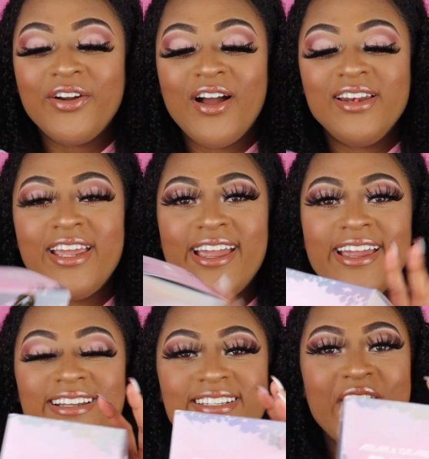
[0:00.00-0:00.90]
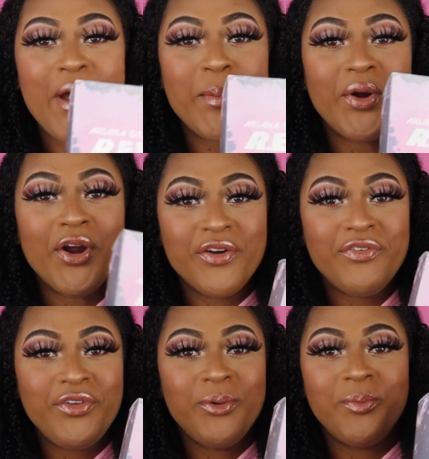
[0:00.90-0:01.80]
Grande's
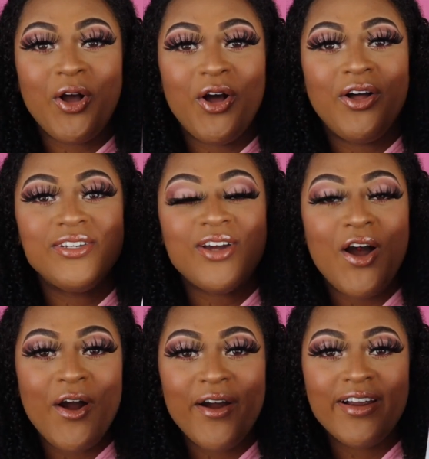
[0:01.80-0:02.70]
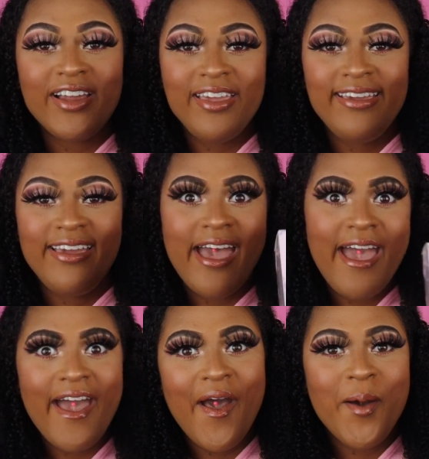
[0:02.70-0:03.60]
perfume called
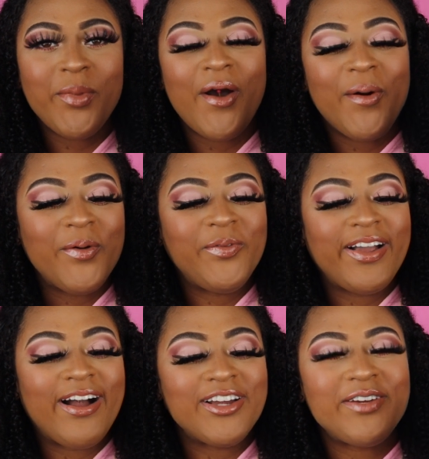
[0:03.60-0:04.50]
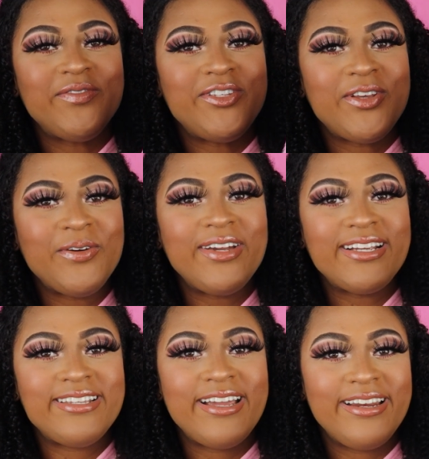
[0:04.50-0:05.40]
r.e.m. Oh my gosh, I'm so
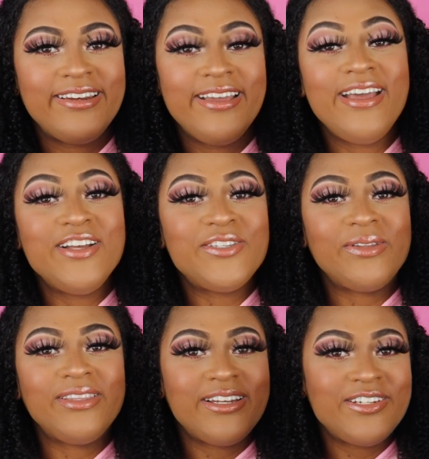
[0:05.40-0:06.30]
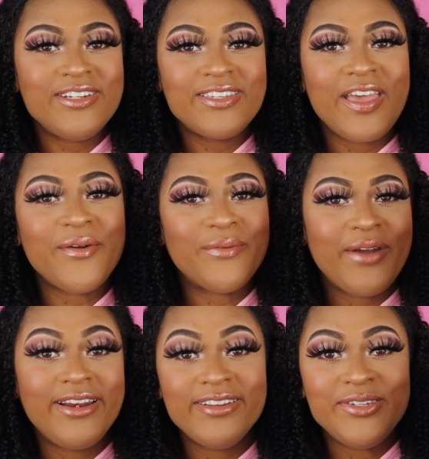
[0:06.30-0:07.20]
excited. So let's just get
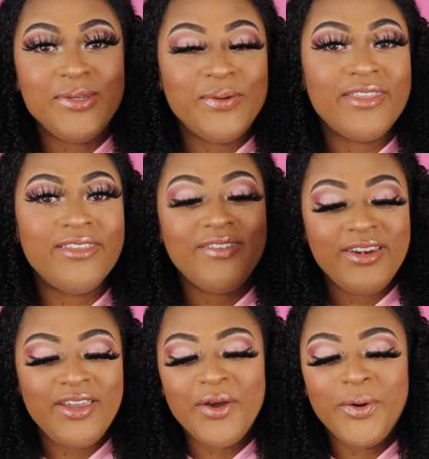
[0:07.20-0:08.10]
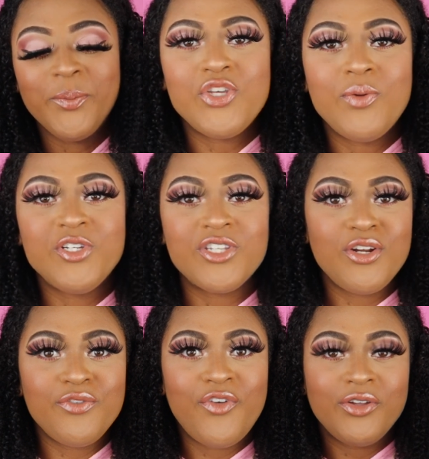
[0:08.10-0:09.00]
right into the video. So I'm just
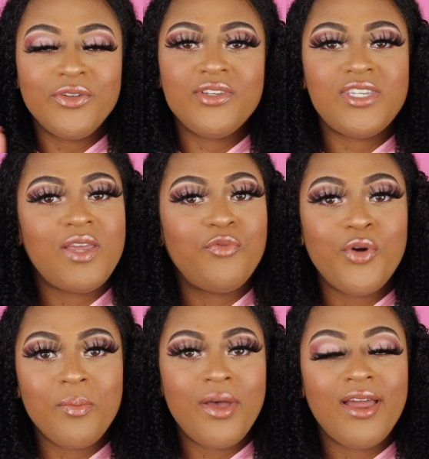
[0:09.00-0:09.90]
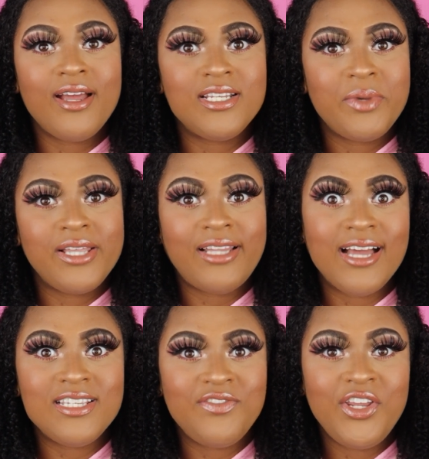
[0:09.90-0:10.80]
gonna follow the same format as my
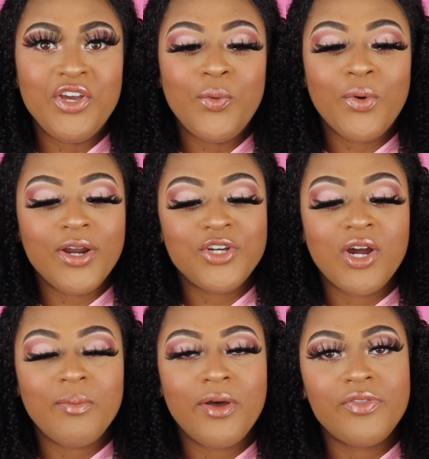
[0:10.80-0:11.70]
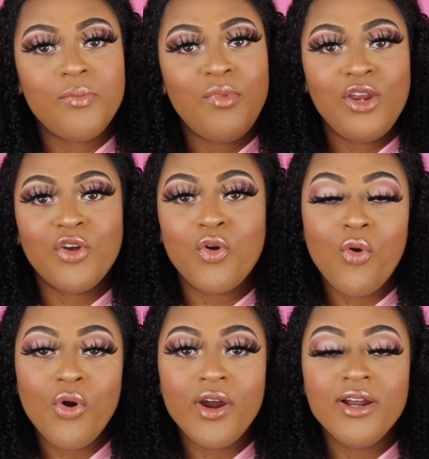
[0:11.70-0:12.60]
last video where I talk about the main
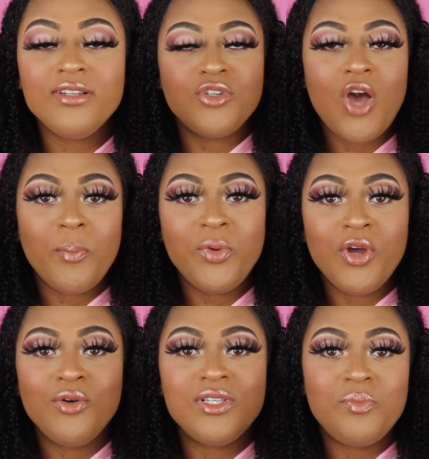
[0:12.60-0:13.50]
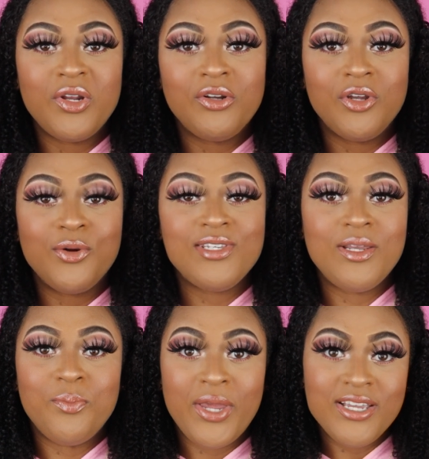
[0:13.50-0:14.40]
accords, top notes, middle notes,
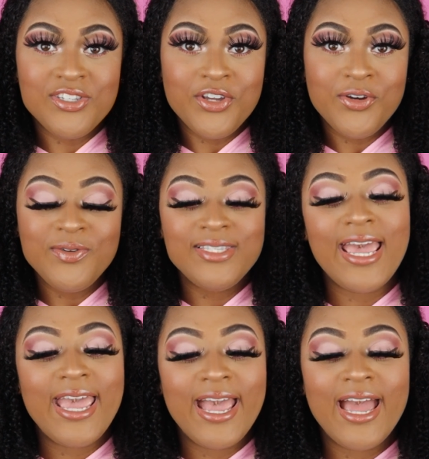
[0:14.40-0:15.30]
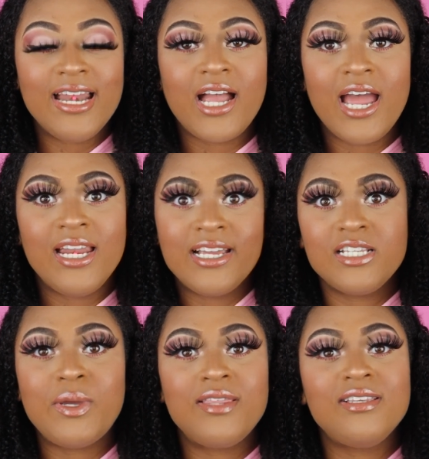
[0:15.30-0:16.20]
and base notes, and kind of
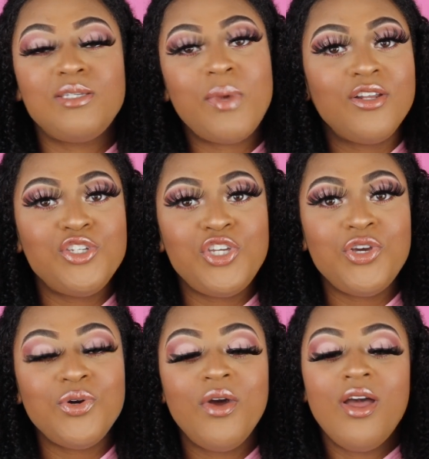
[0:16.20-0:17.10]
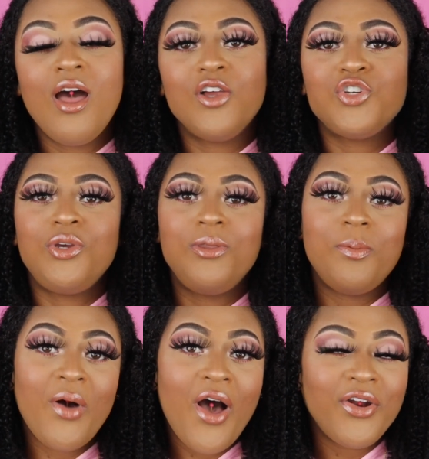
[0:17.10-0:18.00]
explain the smell to you. I'll show you the
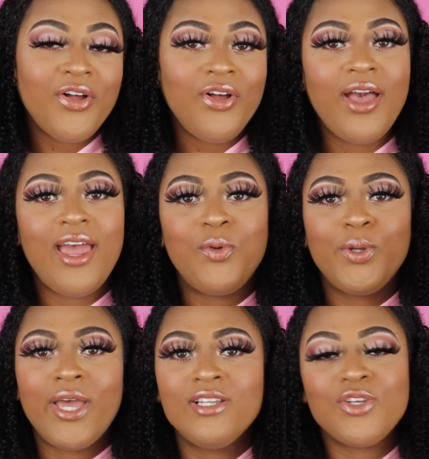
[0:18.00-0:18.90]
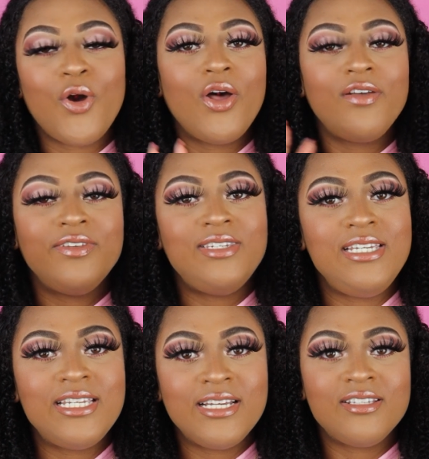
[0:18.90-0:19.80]
bottle and we'll get into all of the
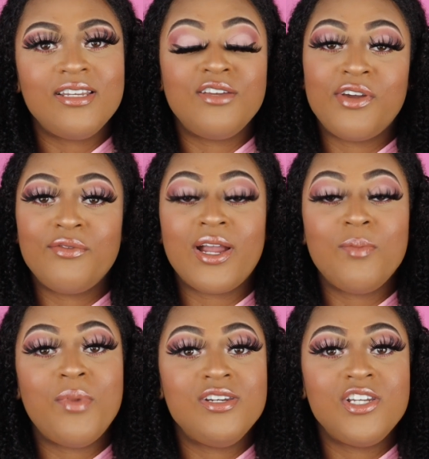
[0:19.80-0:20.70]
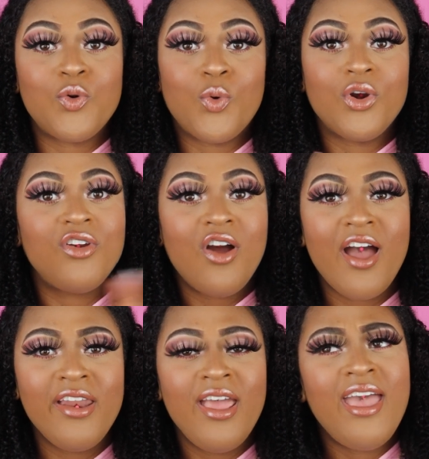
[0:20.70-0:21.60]
details and if I recommend it or
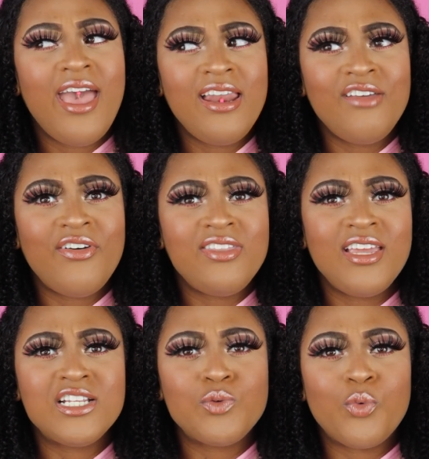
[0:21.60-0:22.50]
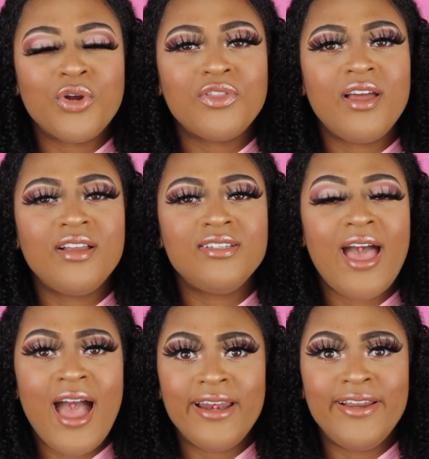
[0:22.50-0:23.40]
not, and if I think it's worth
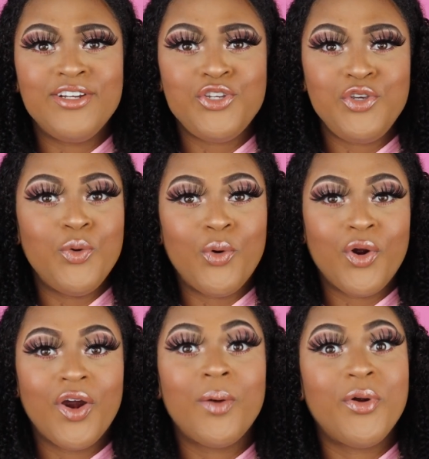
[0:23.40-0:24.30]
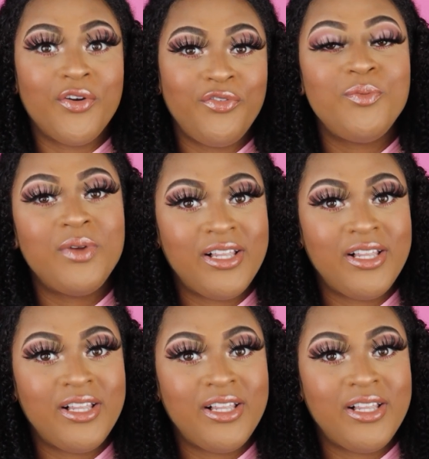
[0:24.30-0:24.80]
adding to your perfume